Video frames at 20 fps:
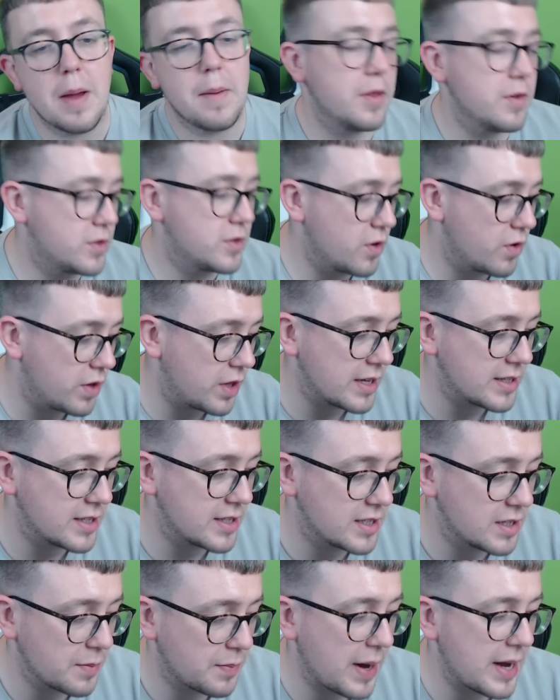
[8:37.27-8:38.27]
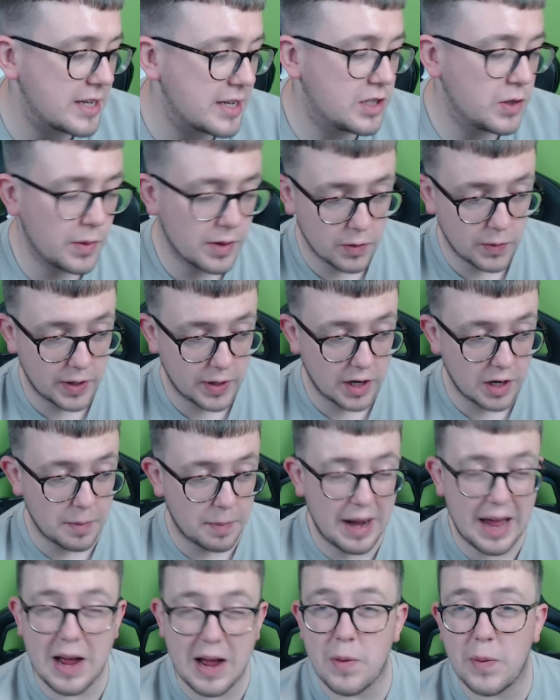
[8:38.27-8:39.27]
There's a debate to whether we're gonna
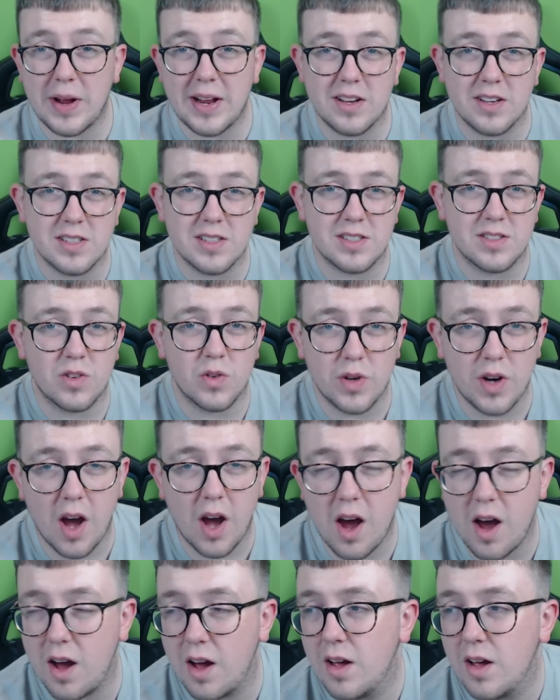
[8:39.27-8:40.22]
play wingers or not.